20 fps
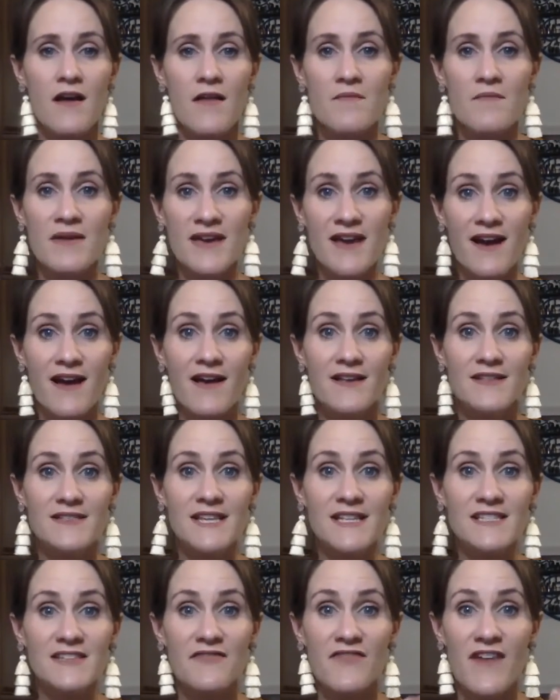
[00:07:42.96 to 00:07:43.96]
because
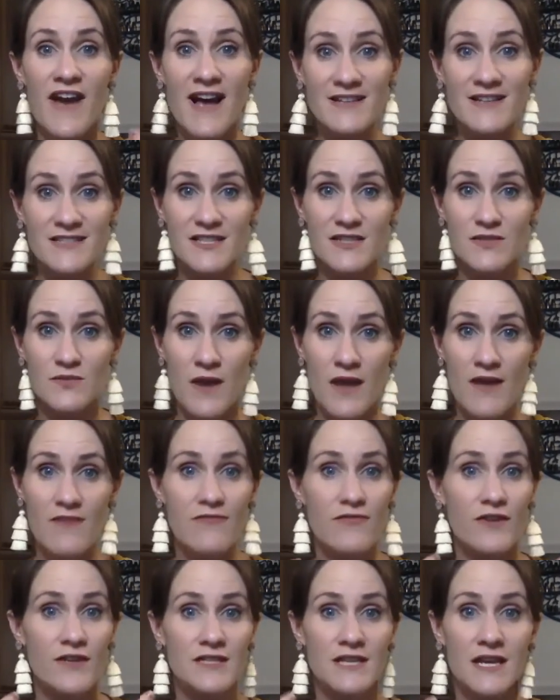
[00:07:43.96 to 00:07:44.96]
that's the fastest way
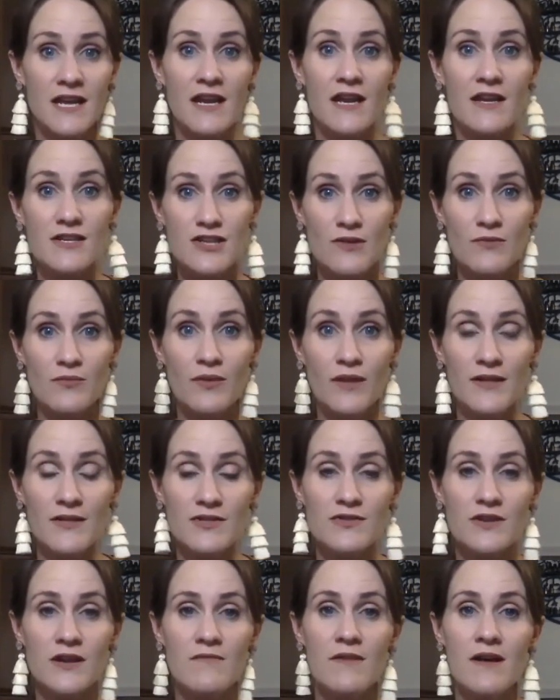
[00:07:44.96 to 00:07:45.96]
for it to get into your
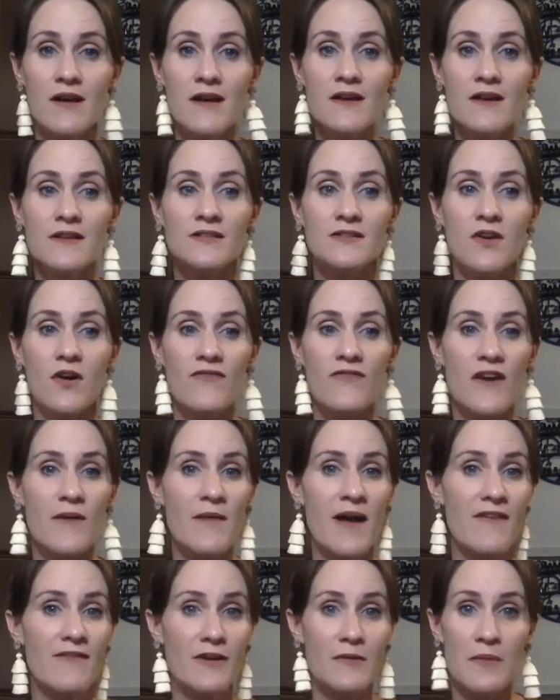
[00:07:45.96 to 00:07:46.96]
bloodstream. So if I'm
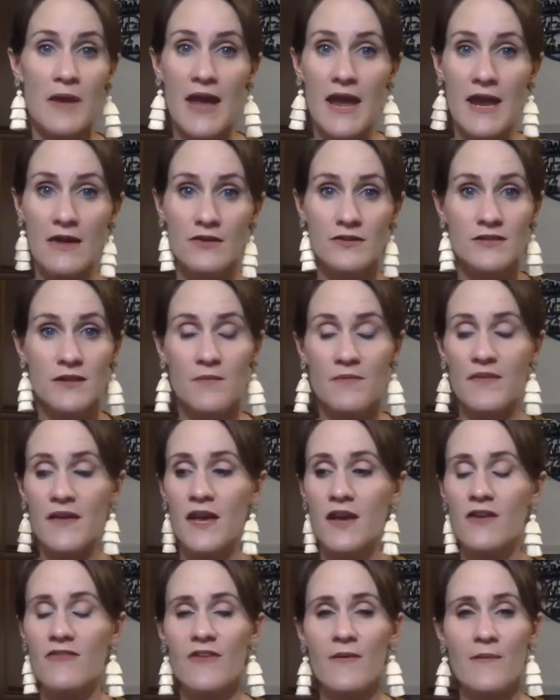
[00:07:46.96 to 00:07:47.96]
having pain or
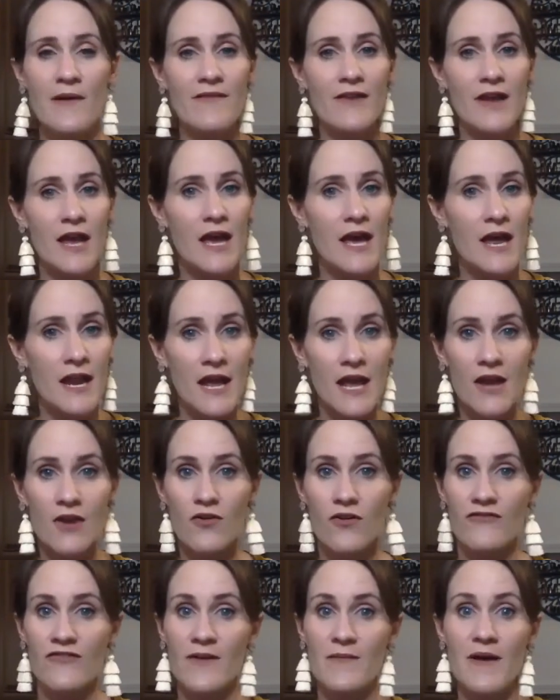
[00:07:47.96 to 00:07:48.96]
something, or if I'm having a headache,
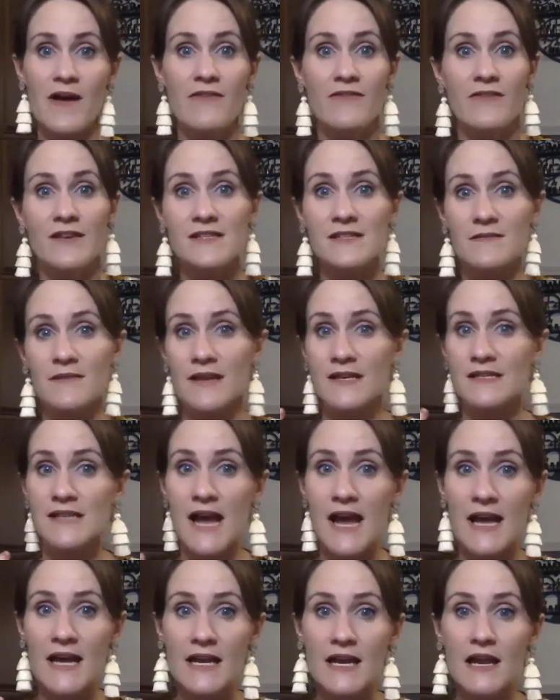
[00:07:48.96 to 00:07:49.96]
or if I'm having some
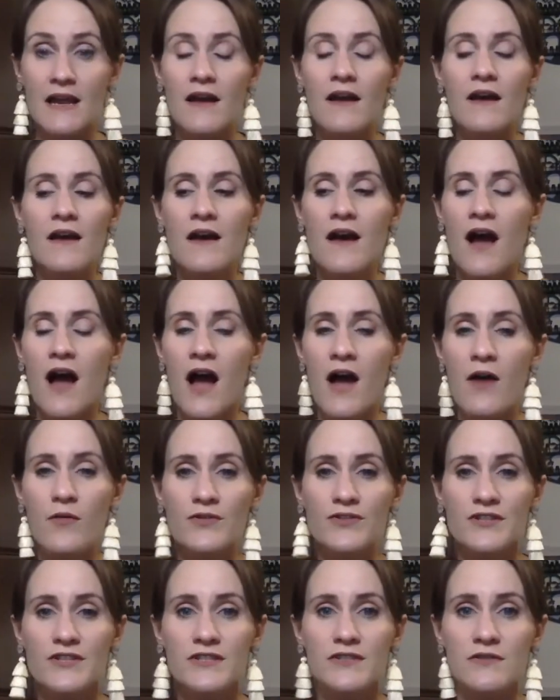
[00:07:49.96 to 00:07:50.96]
anxiety, I will
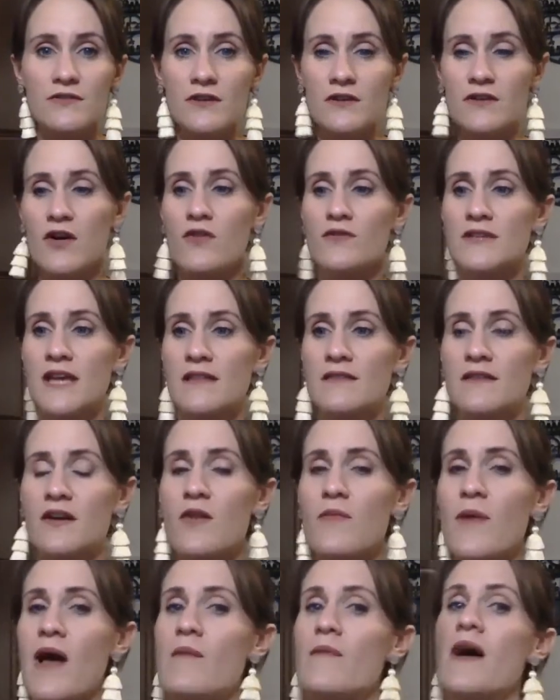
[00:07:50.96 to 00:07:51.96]
just take the
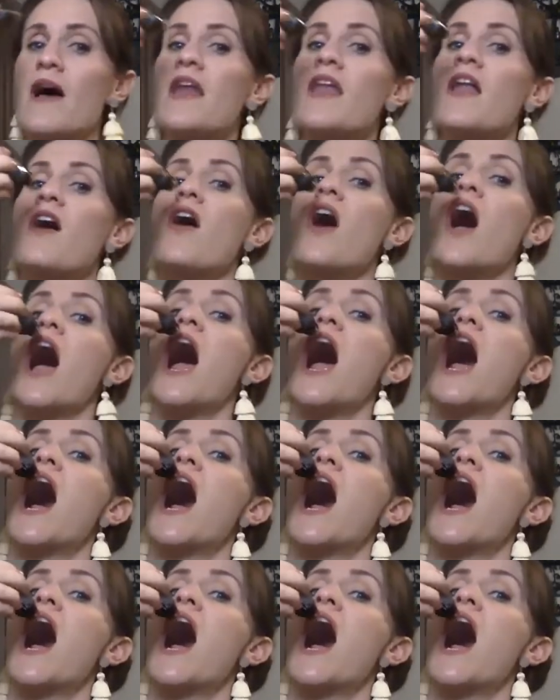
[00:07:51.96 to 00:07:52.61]
Copaiba and I'll